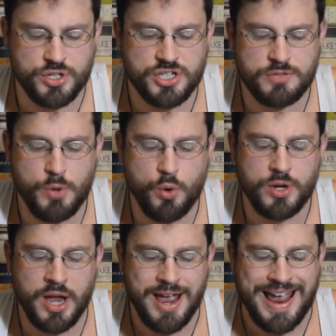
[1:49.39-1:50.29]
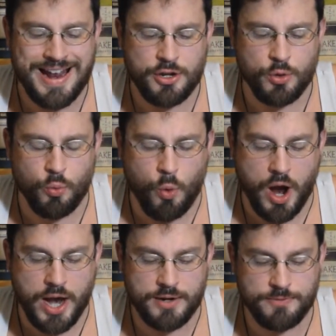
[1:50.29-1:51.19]
smoke and the
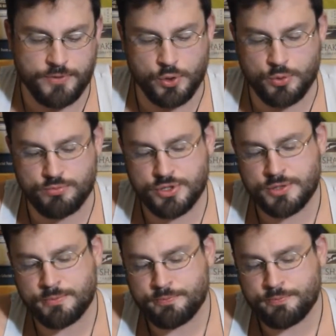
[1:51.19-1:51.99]
wine fumes.